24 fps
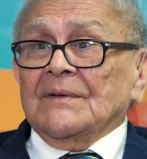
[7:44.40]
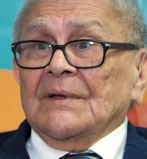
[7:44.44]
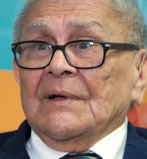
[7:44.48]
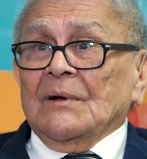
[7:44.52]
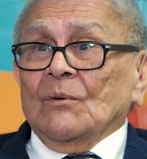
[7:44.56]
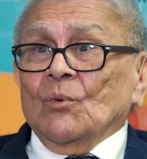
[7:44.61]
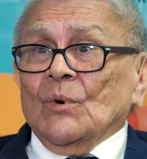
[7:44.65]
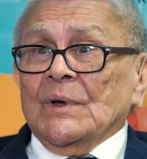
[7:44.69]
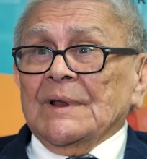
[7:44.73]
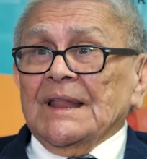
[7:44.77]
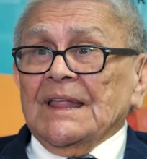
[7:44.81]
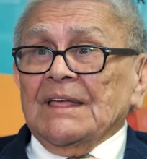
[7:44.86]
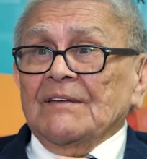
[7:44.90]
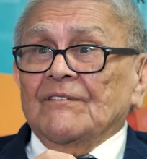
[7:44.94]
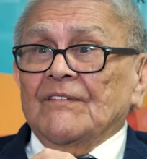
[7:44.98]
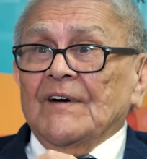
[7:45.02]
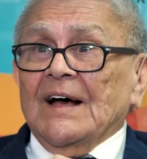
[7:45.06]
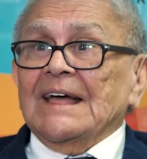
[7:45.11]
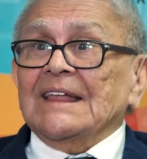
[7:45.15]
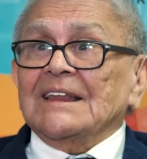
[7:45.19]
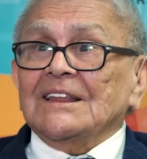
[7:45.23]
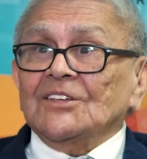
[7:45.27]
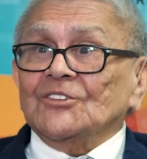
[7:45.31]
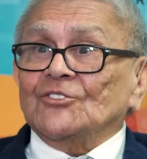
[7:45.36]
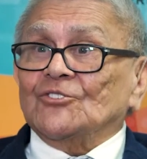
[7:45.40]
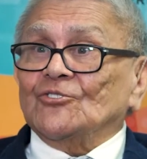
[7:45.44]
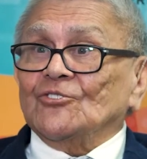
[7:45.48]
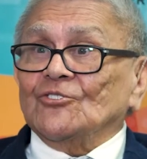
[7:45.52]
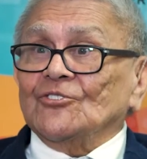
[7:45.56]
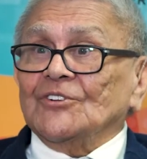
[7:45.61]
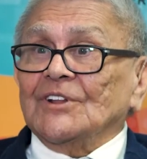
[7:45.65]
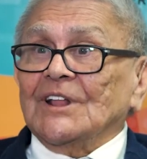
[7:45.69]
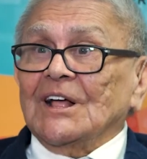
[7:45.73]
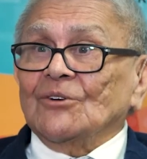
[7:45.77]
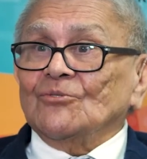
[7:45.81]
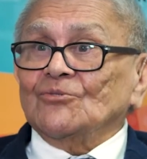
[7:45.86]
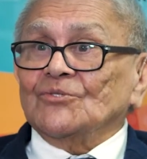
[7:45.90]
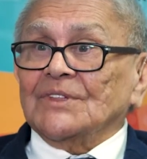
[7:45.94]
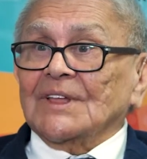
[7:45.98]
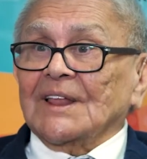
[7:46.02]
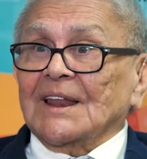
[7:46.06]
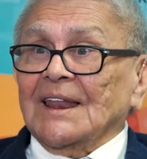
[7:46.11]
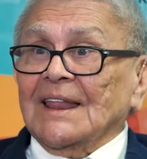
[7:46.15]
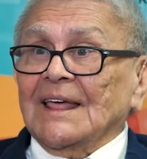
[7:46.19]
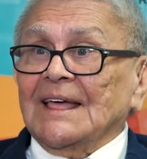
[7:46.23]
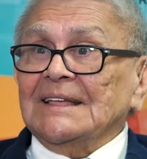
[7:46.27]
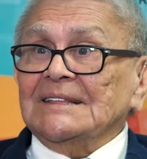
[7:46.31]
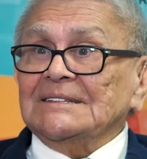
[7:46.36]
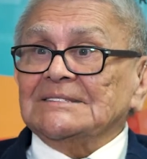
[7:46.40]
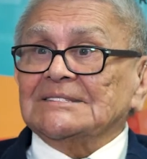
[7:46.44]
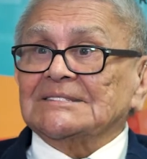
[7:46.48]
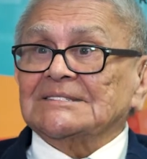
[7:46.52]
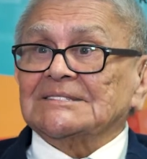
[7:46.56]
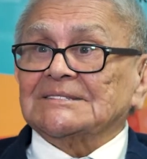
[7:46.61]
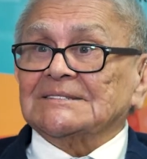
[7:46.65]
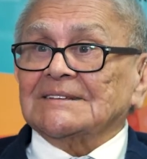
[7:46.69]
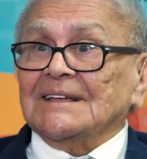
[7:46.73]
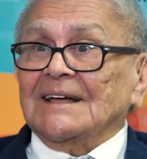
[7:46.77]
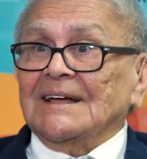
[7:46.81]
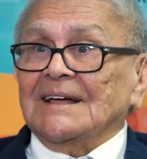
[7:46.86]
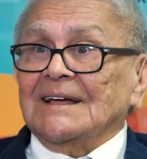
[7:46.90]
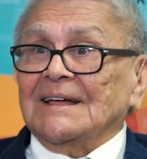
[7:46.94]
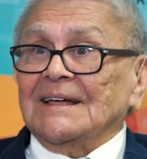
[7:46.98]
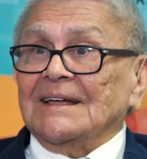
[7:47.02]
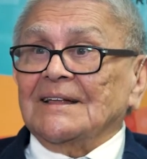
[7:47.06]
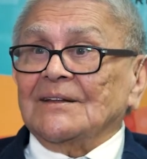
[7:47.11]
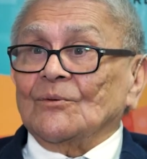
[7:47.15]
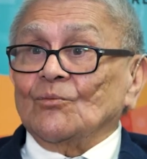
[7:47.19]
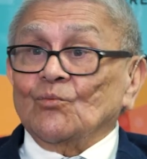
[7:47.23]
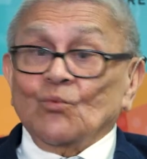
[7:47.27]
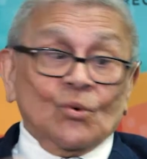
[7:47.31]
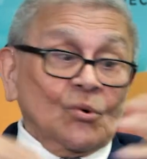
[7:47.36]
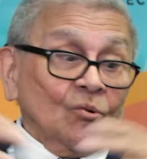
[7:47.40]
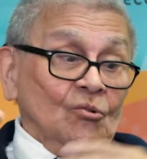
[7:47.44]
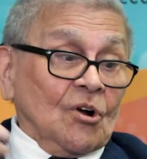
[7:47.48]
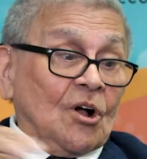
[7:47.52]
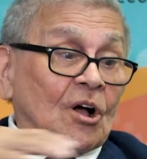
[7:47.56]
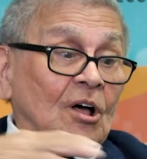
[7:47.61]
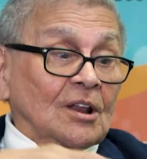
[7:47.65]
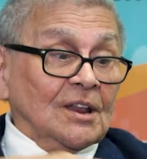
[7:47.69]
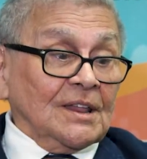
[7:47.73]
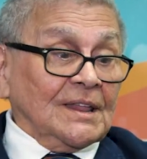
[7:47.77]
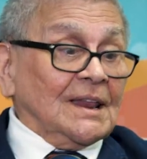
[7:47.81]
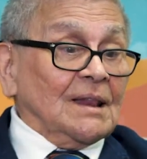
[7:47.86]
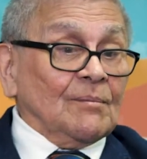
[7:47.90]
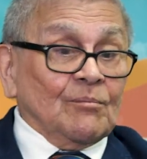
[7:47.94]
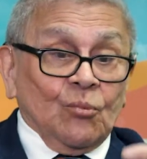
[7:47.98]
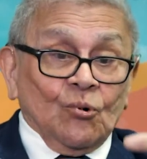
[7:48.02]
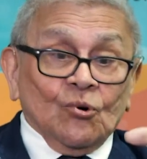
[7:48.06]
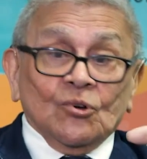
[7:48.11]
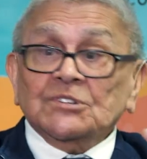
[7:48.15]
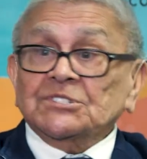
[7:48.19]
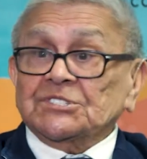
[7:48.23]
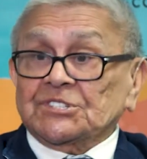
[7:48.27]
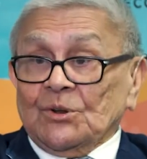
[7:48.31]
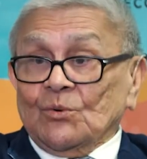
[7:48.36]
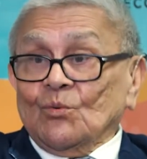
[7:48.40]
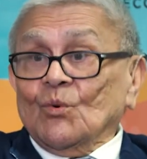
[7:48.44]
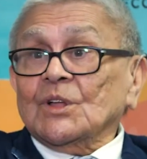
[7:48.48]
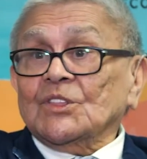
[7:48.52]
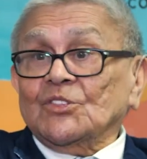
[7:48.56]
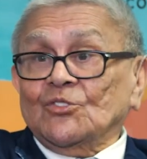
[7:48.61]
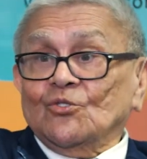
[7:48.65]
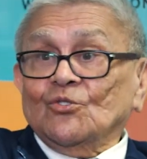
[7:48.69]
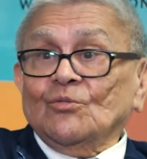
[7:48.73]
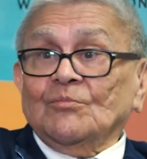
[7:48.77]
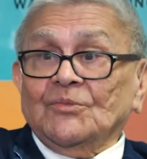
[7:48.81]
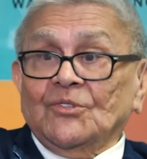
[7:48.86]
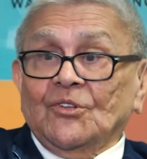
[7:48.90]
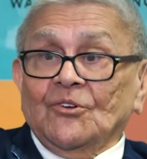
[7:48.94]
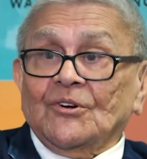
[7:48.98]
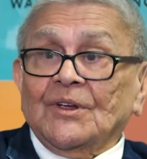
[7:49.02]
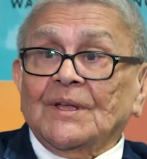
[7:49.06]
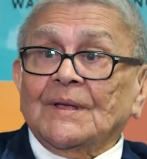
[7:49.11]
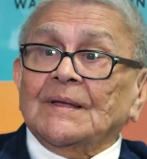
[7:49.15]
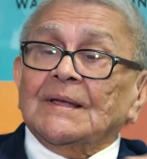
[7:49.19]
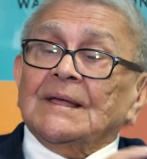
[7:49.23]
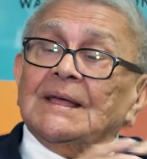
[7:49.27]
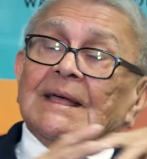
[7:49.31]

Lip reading: when they finally turned out the lights, and we were all little boys in one dormitory,